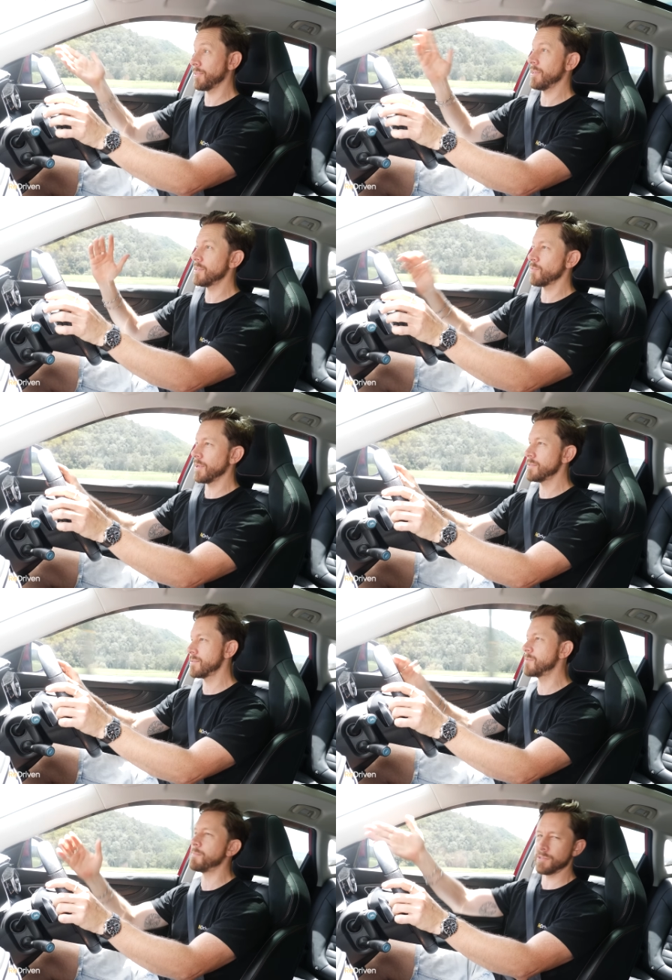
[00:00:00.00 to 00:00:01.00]
like these
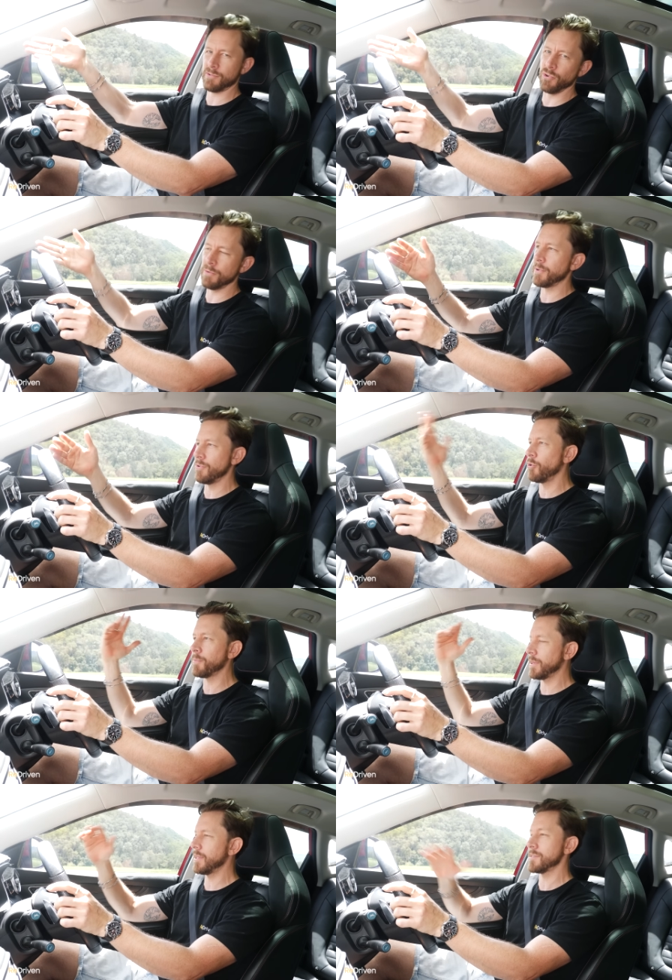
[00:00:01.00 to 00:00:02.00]
ones, this bit's good, but
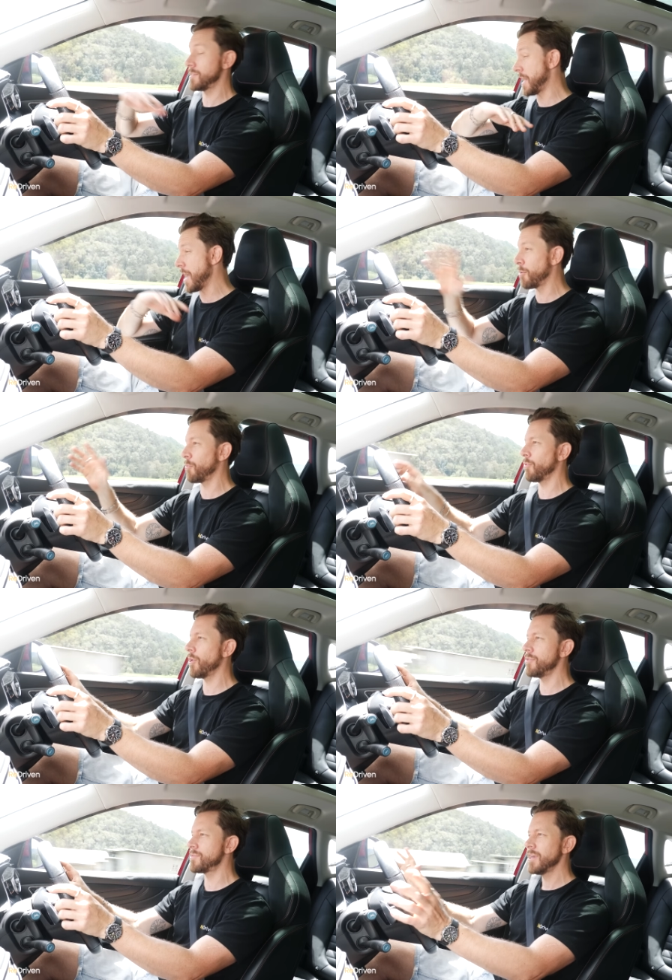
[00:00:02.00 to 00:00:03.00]
normally these are terrible
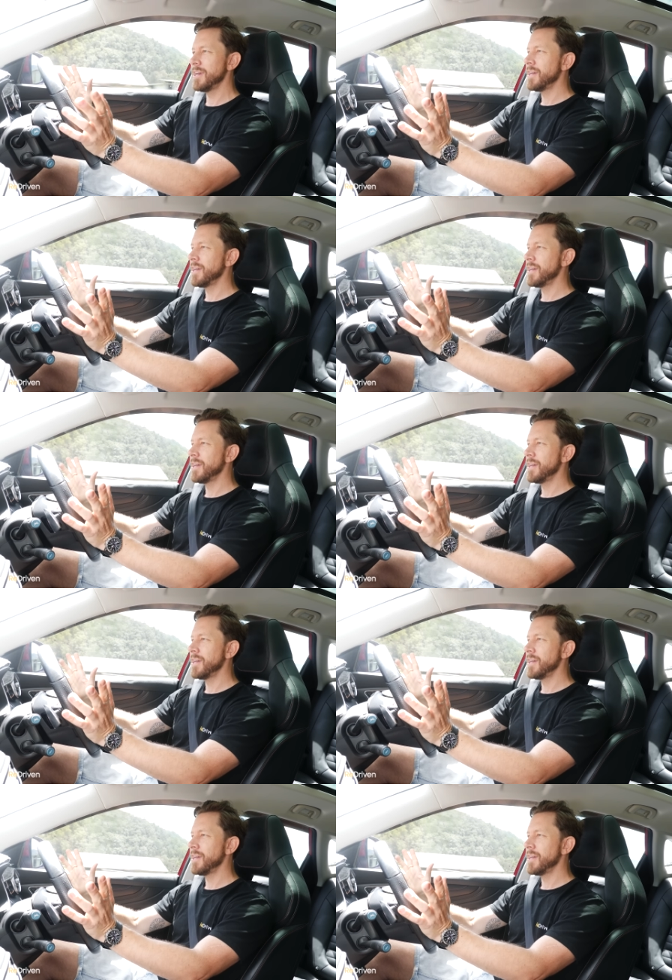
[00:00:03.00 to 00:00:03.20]
roads,